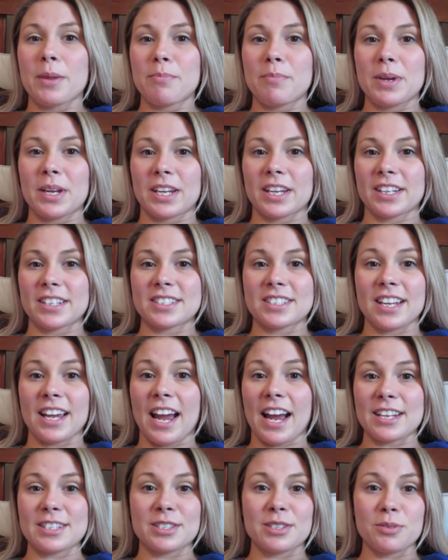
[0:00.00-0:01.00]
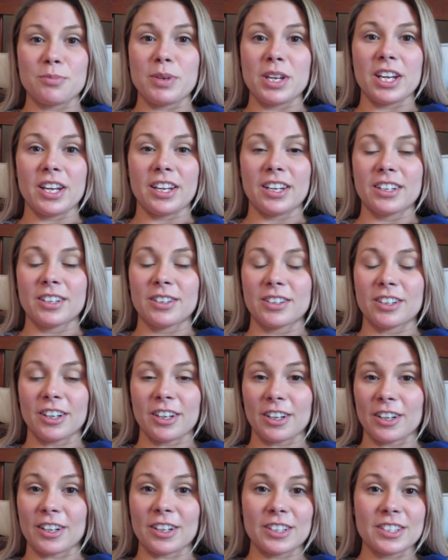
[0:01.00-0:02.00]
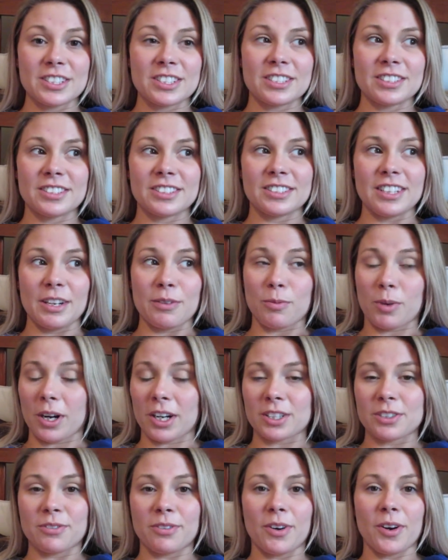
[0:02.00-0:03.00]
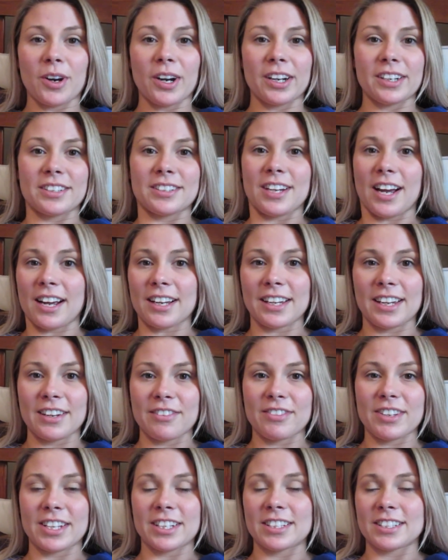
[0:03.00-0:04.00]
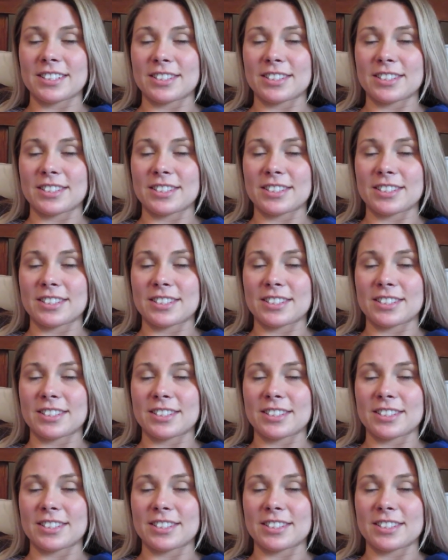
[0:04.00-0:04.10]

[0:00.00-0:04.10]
because it has to be earned and worked for, not given.